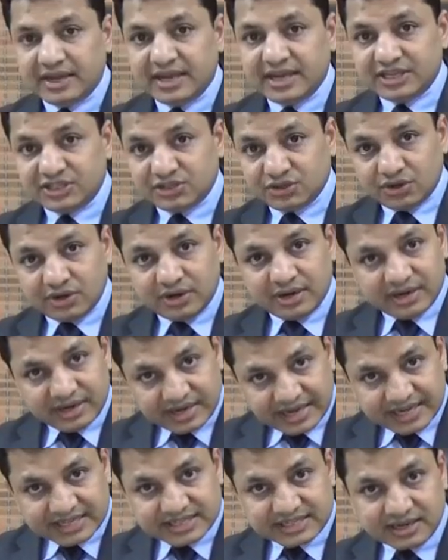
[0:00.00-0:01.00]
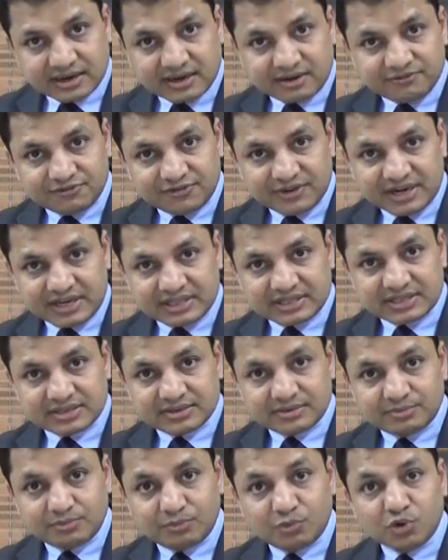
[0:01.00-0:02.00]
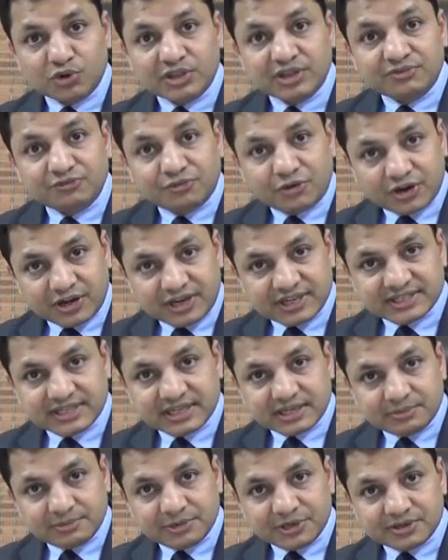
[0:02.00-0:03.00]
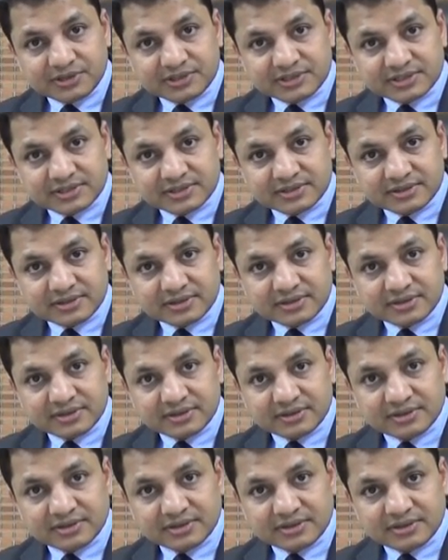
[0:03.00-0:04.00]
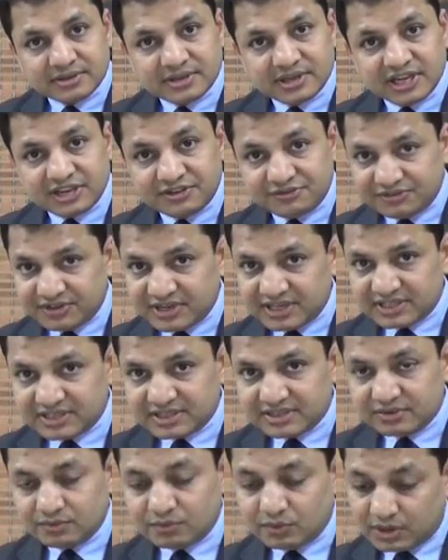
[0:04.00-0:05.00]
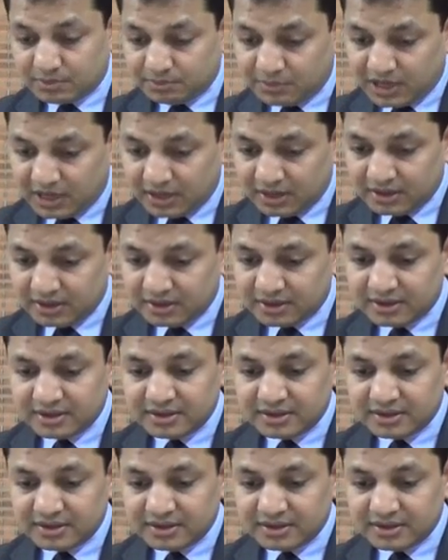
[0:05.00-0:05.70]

Is your neck circumference more than 40 centimeters? If yes, 1 mark.